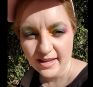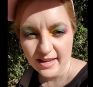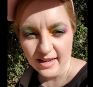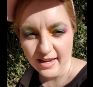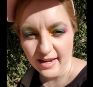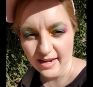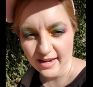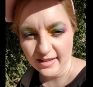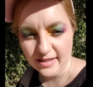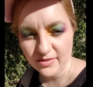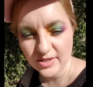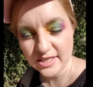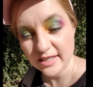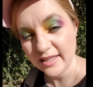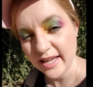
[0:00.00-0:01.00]
and give
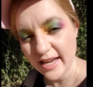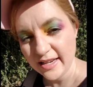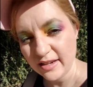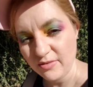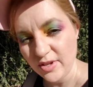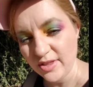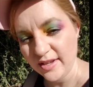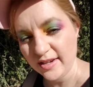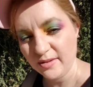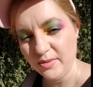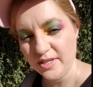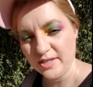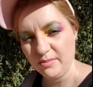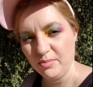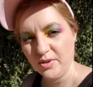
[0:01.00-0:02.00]
us a like if you think we
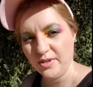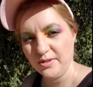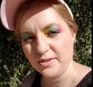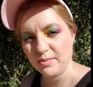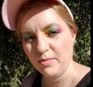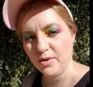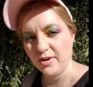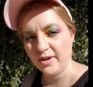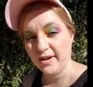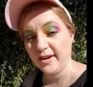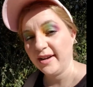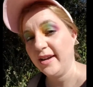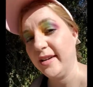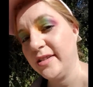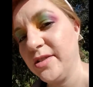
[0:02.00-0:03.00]
should produce more
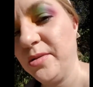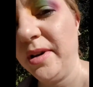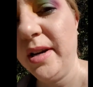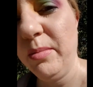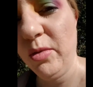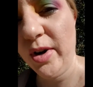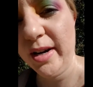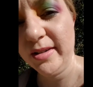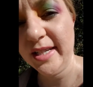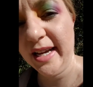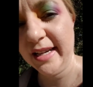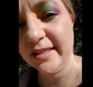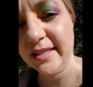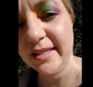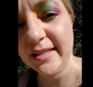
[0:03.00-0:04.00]
extreme wear
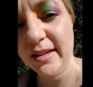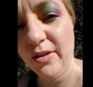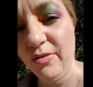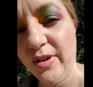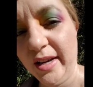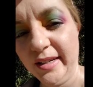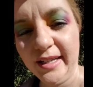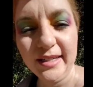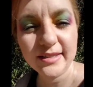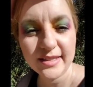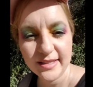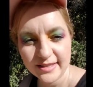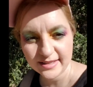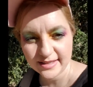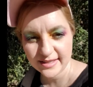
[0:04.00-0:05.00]
tests of
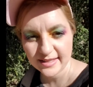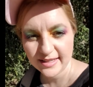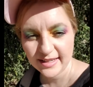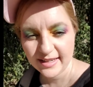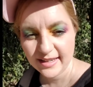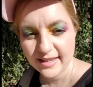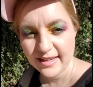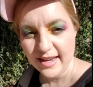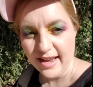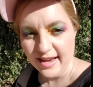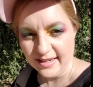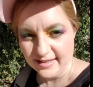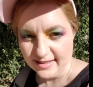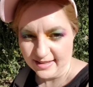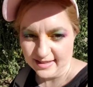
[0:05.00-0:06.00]
foundations.
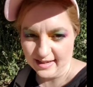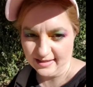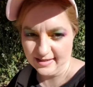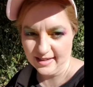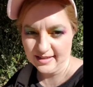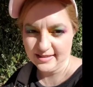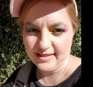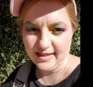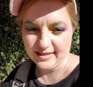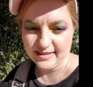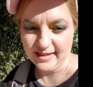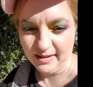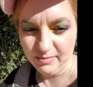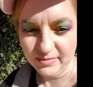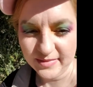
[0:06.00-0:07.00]
Catch you guys next
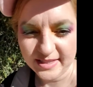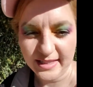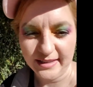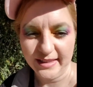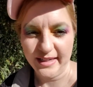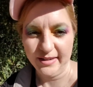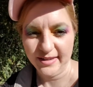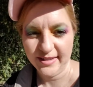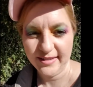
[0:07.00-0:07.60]
time. See you later.